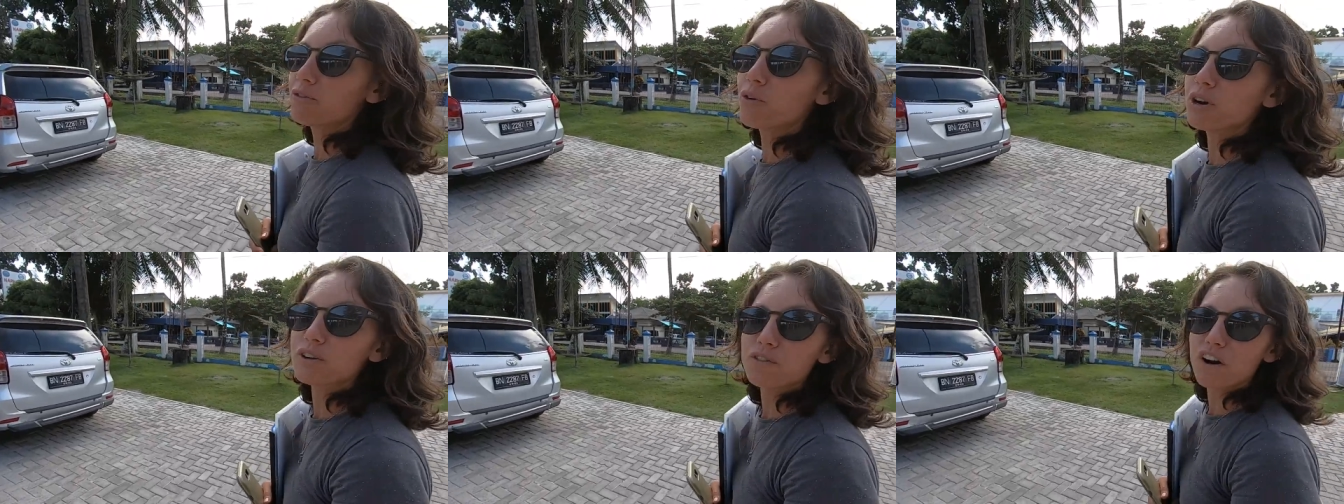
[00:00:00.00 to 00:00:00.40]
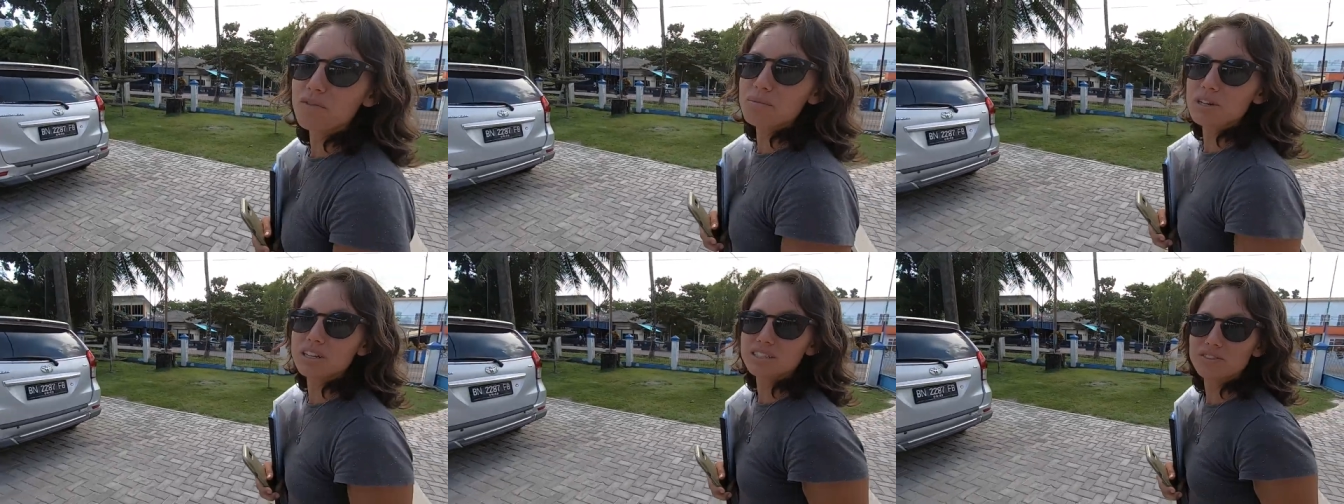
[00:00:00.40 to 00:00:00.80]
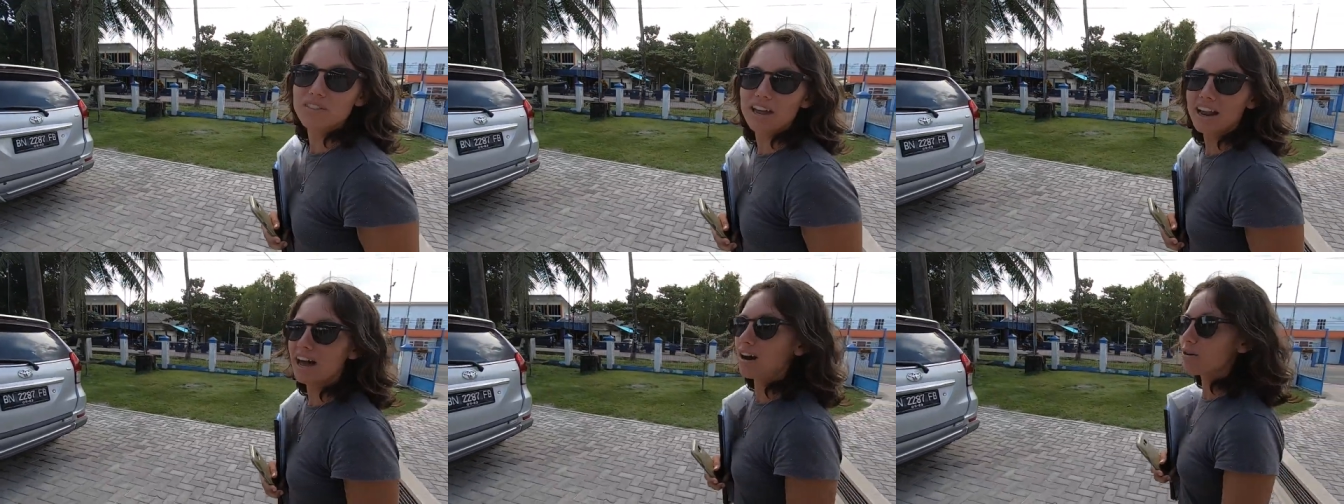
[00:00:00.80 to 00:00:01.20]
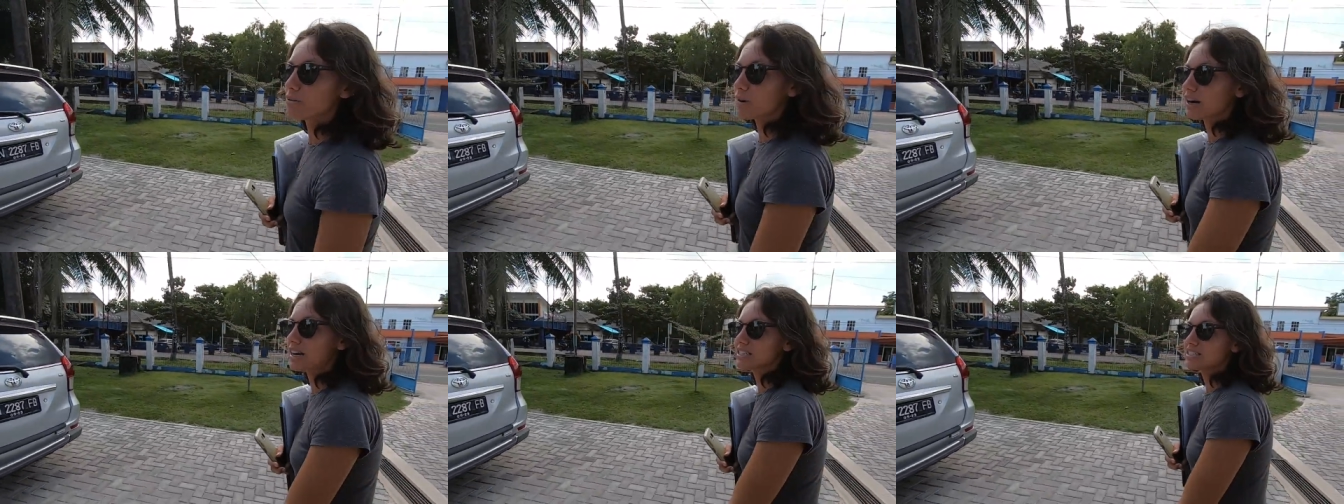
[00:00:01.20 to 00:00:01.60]
45 minutes of that
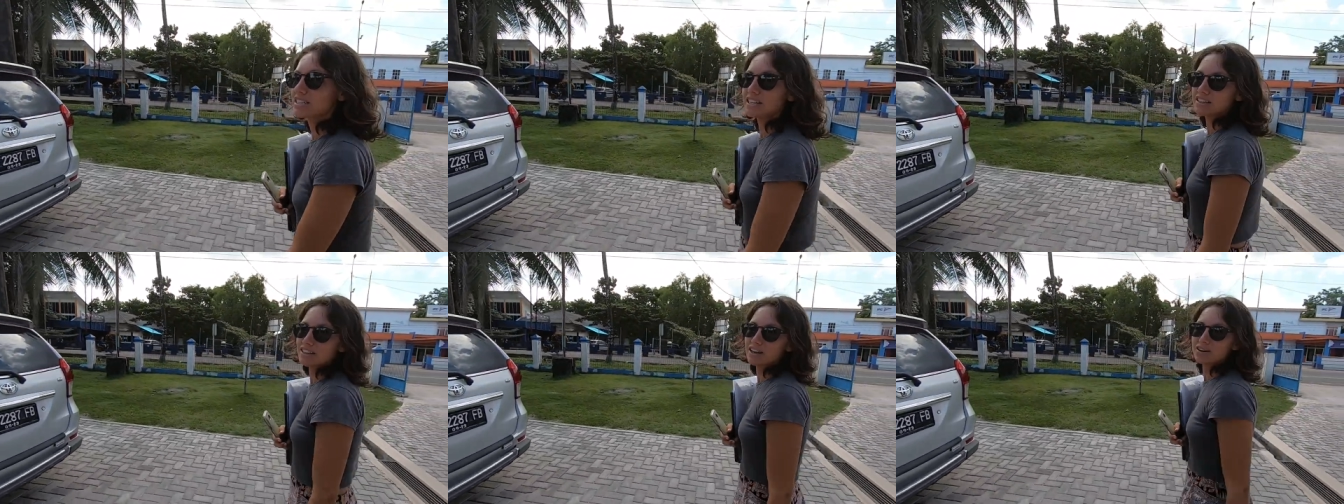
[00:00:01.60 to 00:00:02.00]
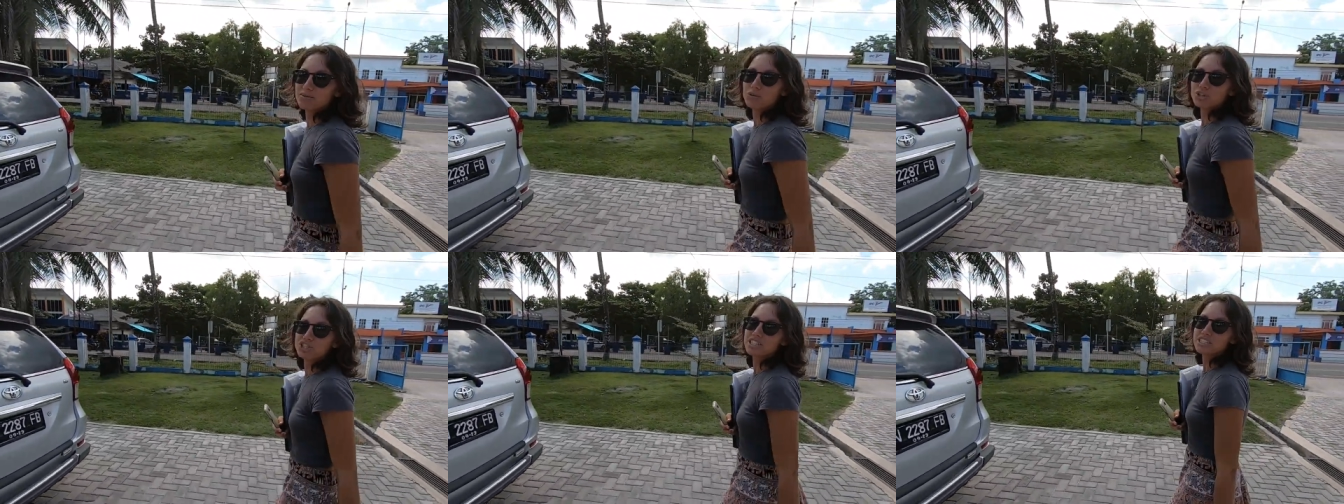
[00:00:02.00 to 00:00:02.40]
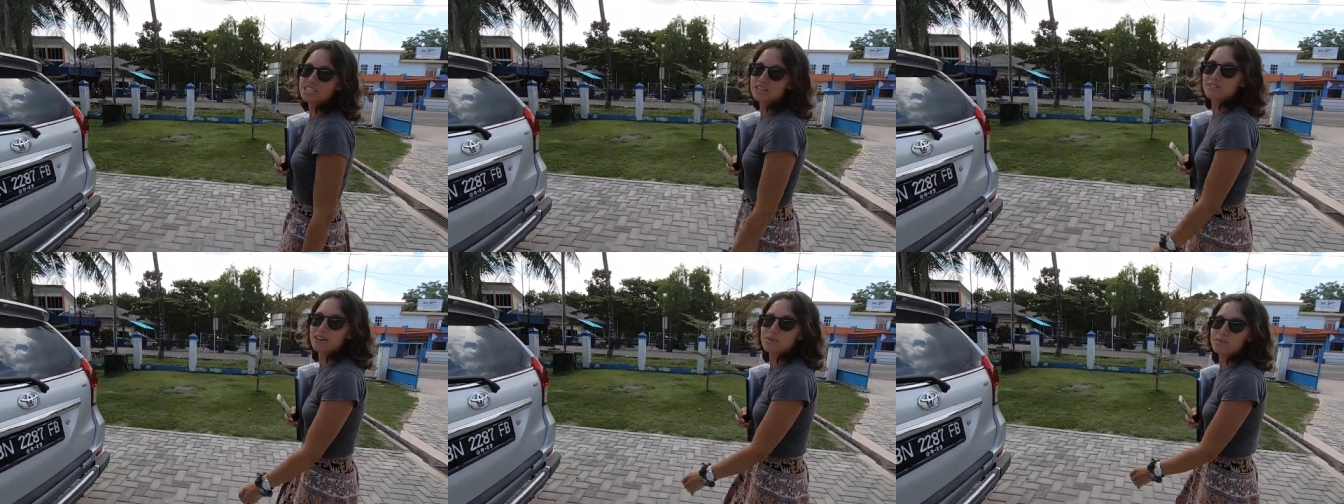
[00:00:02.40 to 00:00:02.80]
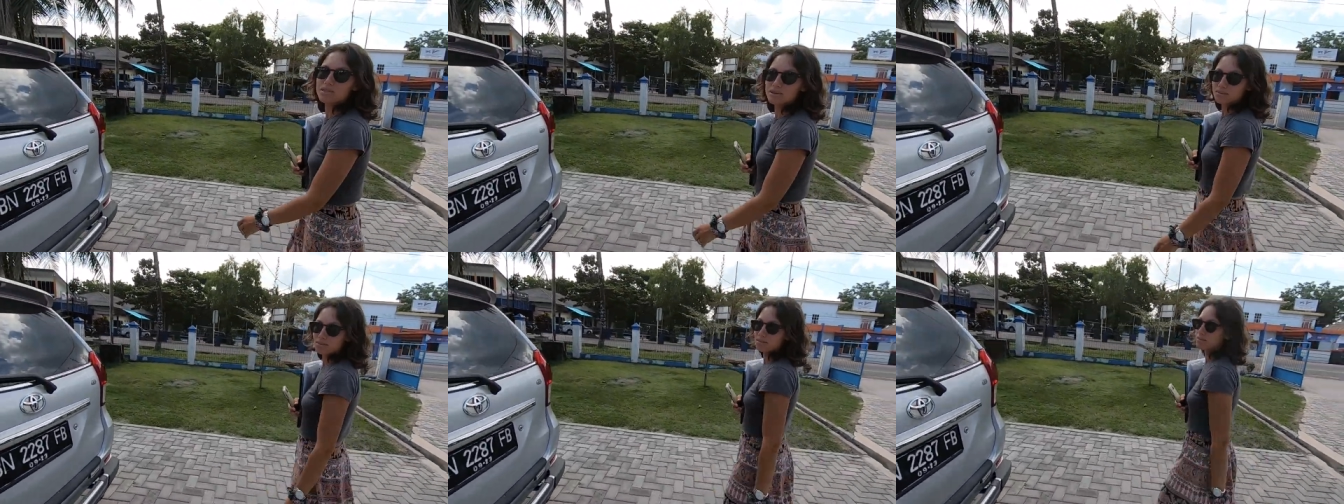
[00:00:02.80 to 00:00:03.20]
hour are sitting there watching TV
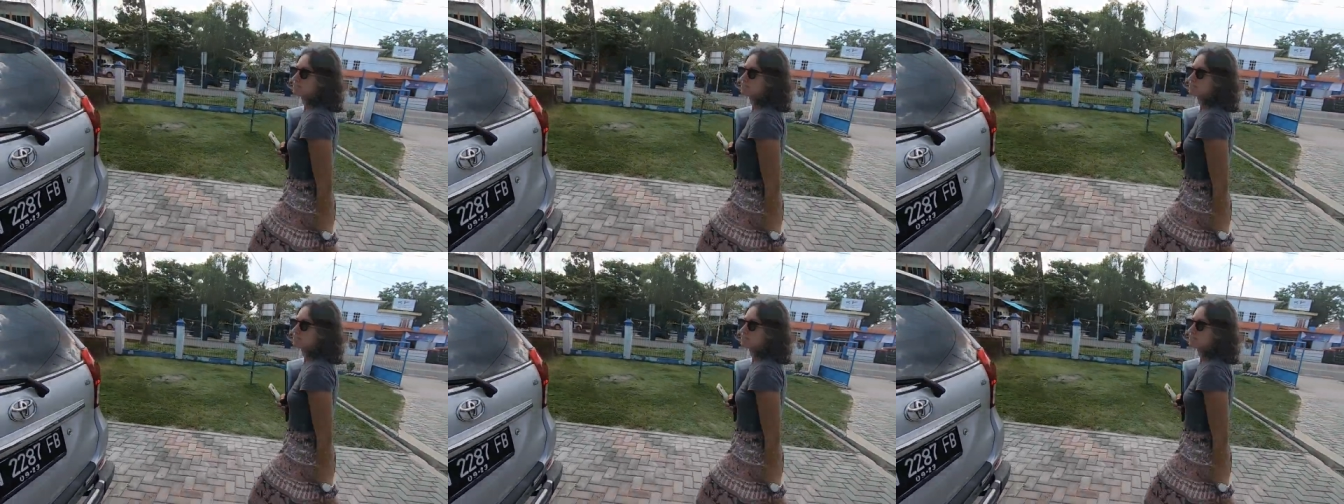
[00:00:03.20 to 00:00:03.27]
with them.